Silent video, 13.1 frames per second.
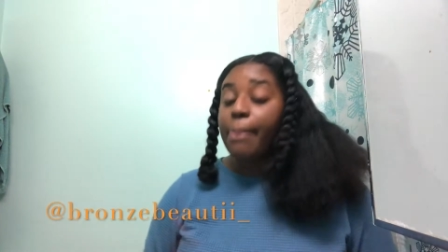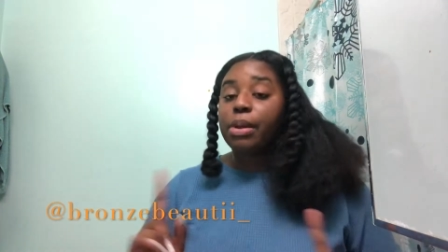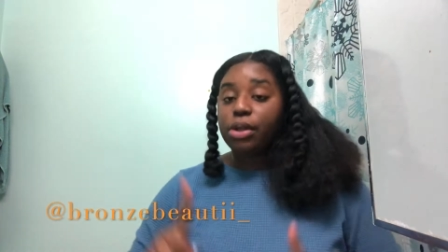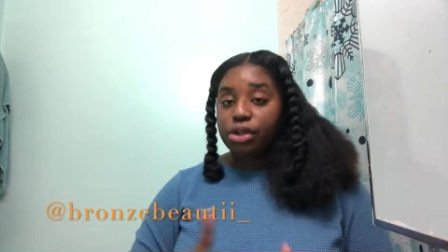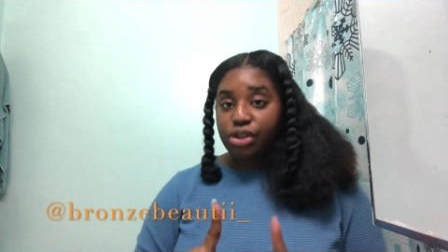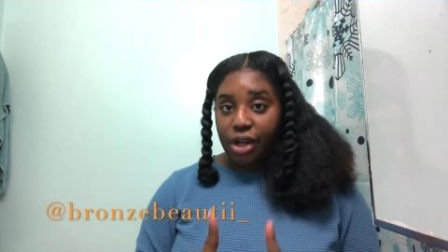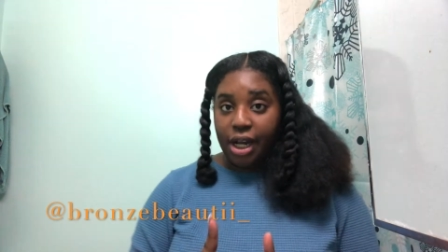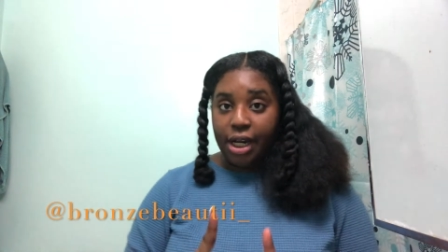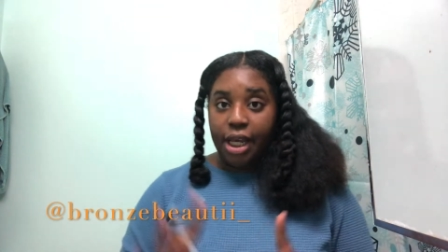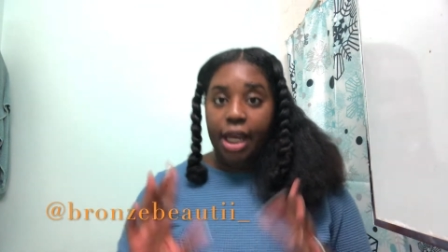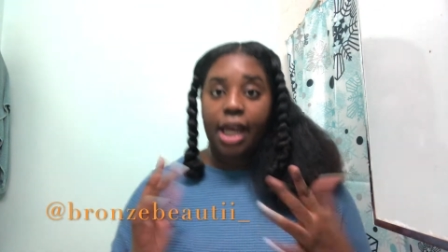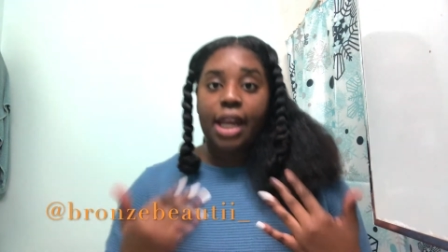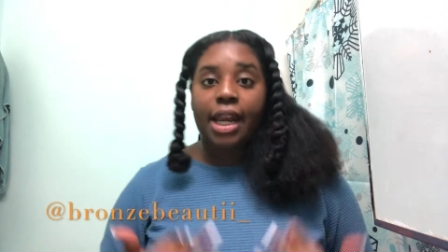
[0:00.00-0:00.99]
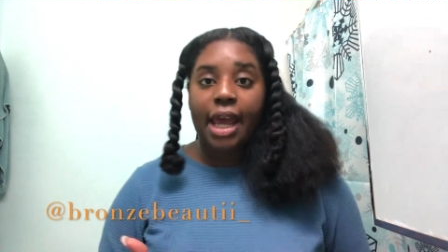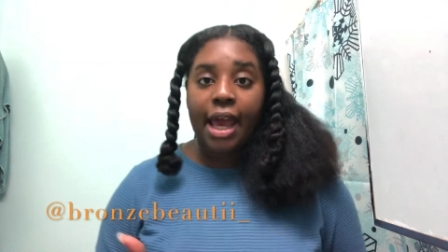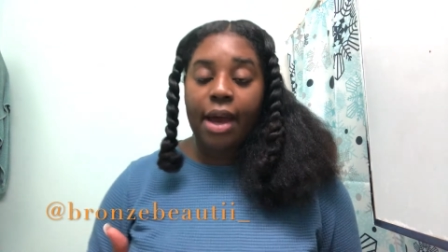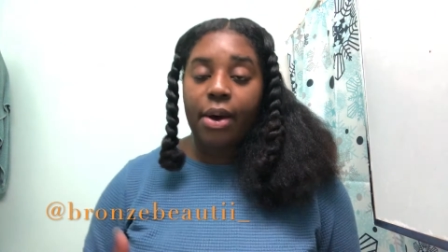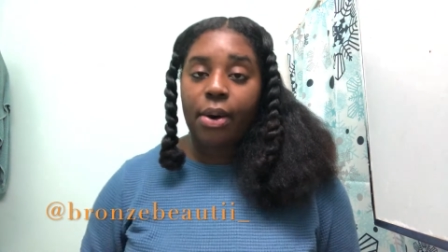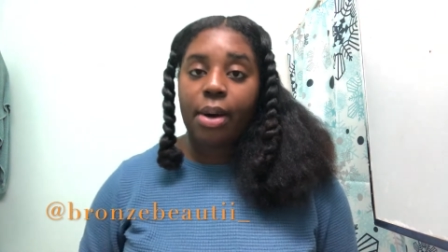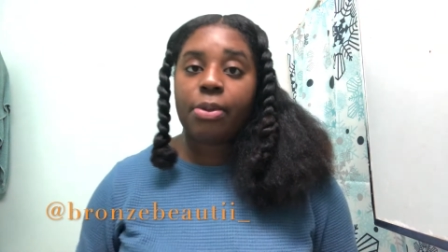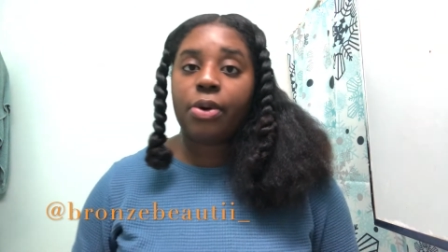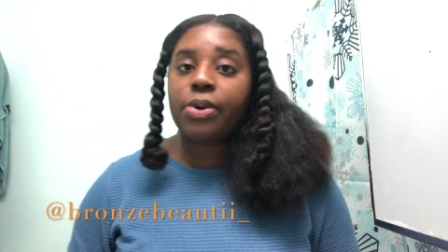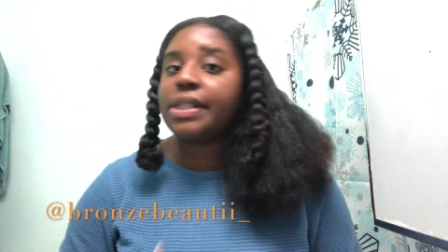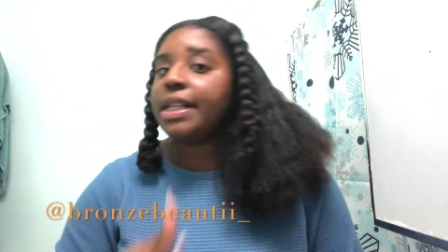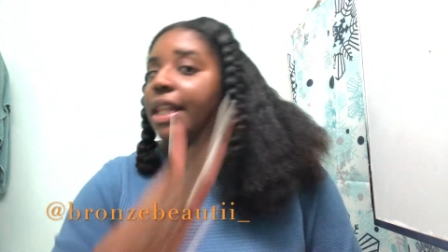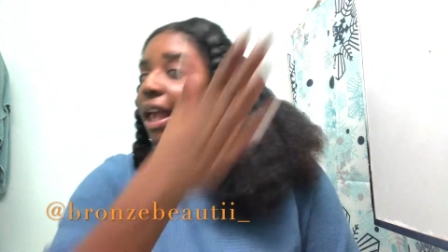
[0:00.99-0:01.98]
blow dried it and now I'm
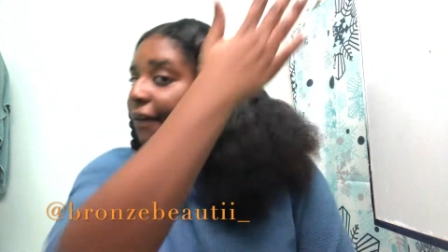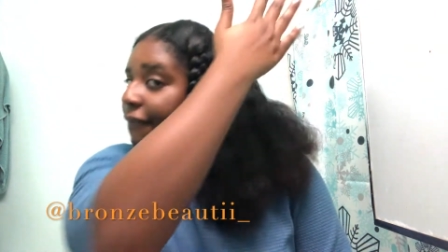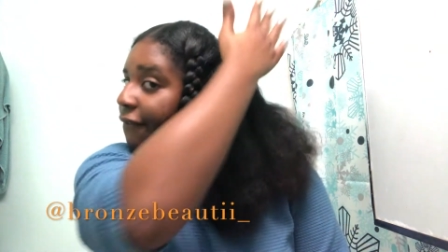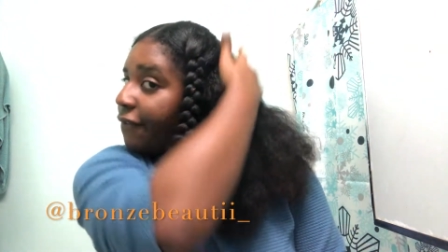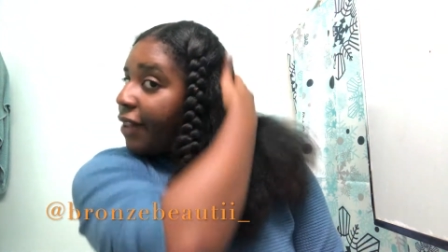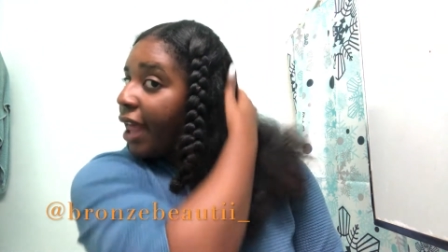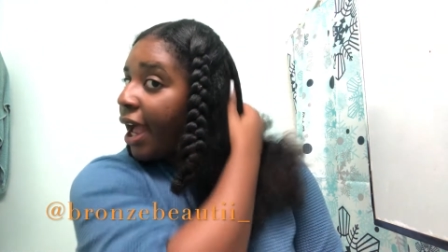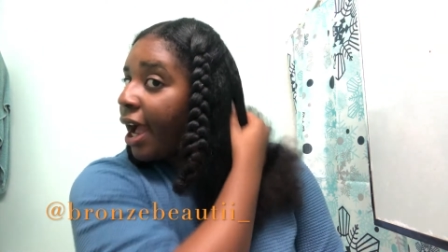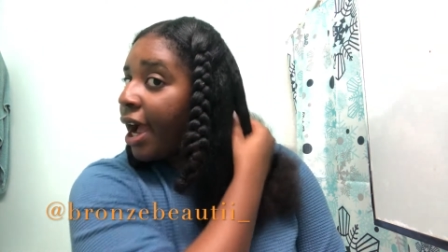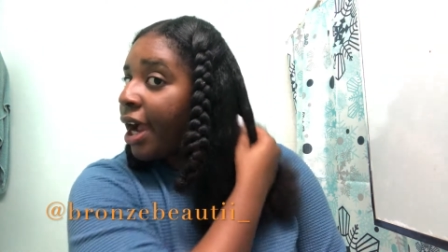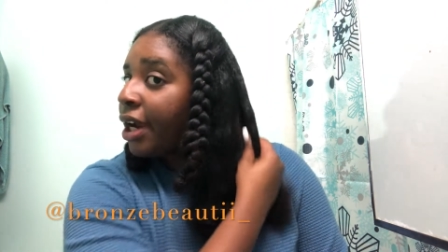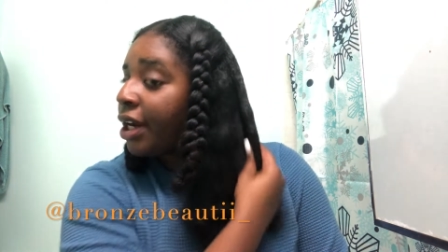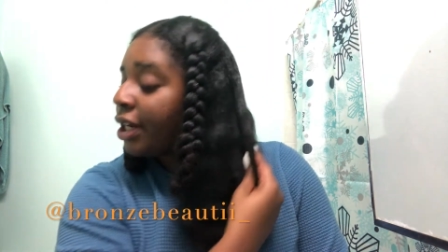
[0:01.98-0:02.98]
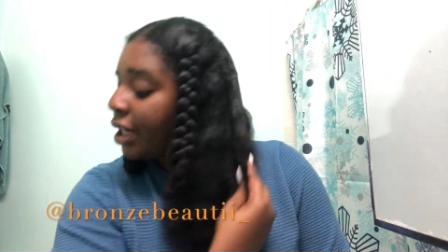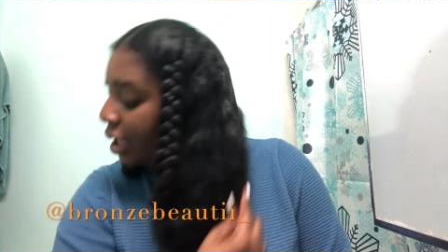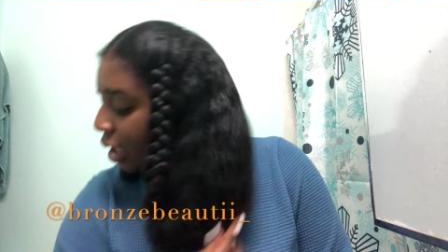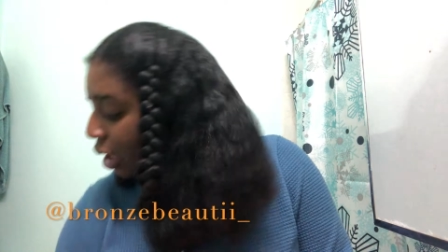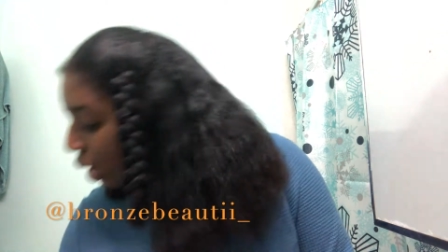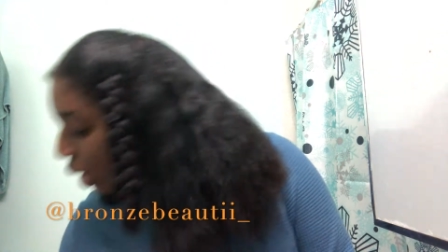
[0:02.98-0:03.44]
going to like flat iron it.